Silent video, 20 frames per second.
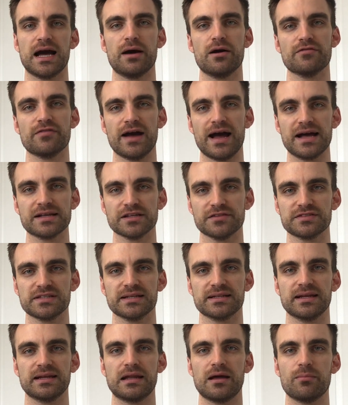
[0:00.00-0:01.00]
However, as I've
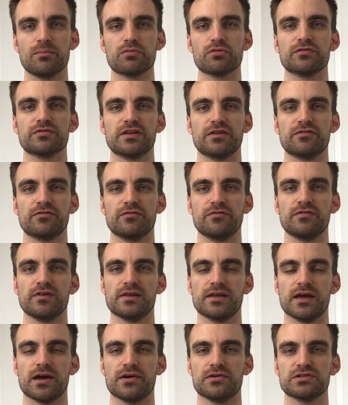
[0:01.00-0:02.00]
said in a number of different
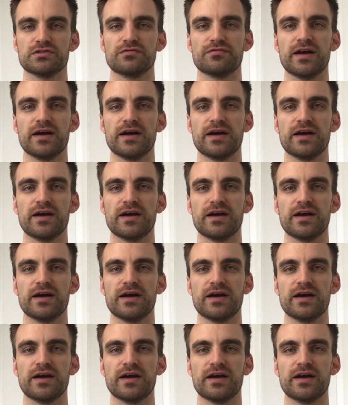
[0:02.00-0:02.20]
videos,